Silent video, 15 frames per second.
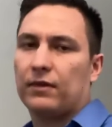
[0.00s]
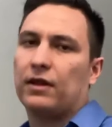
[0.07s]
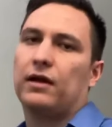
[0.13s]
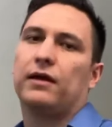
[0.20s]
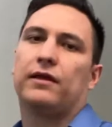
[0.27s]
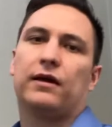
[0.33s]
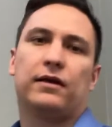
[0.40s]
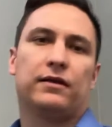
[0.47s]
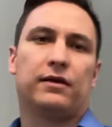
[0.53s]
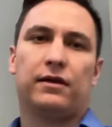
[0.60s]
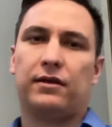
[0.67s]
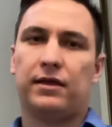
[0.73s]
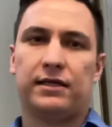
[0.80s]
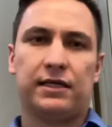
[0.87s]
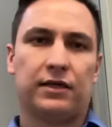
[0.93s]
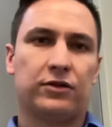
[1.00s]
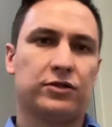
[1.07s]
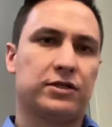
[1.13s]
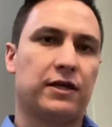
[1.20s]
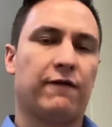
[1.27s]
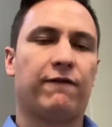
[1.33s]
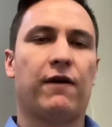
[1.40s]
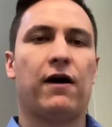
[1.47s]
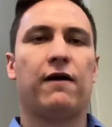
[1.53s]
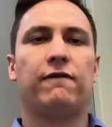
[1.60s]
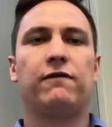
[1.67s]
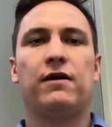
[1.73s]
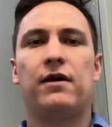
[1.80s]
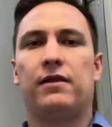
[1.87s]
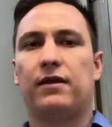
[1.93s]
And then they take their stuff off,
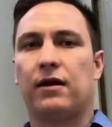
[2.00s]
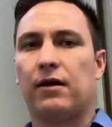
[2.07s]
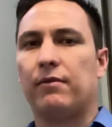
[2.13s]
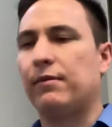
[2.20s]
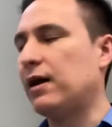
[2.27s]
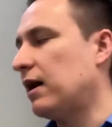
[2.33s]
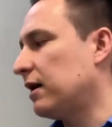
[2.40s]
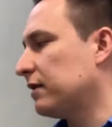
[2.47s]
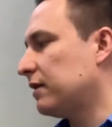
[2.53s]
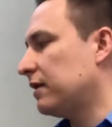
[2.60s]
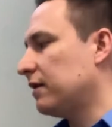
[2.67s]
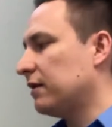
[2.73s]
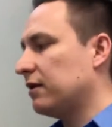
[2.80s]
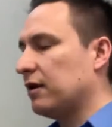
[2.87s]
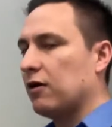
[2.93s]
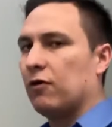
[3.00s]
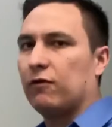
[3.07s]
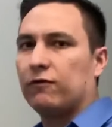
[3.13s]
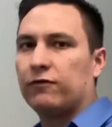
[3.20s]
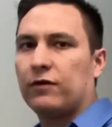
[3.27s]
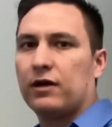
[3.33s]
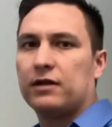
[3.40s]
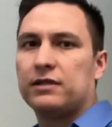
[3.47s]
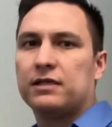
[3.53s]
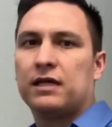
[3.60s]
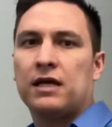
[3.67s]
they come back, they go in front.